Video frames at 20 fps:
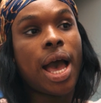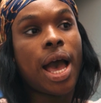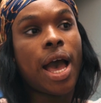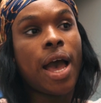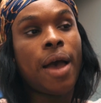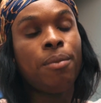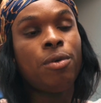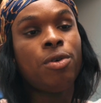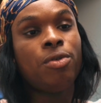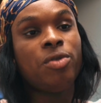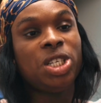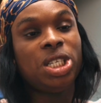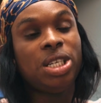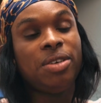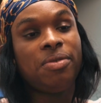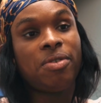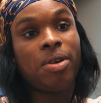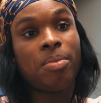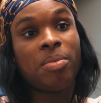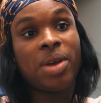I'm originally
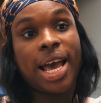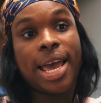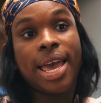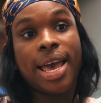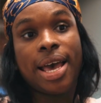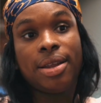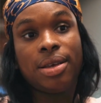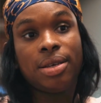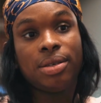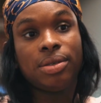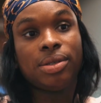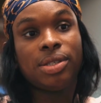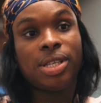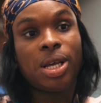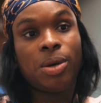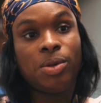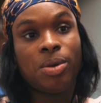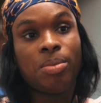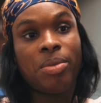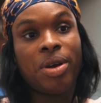from Guyana,
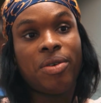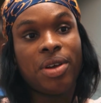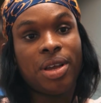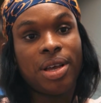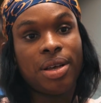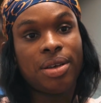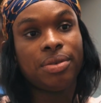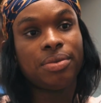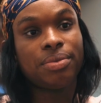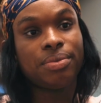South America.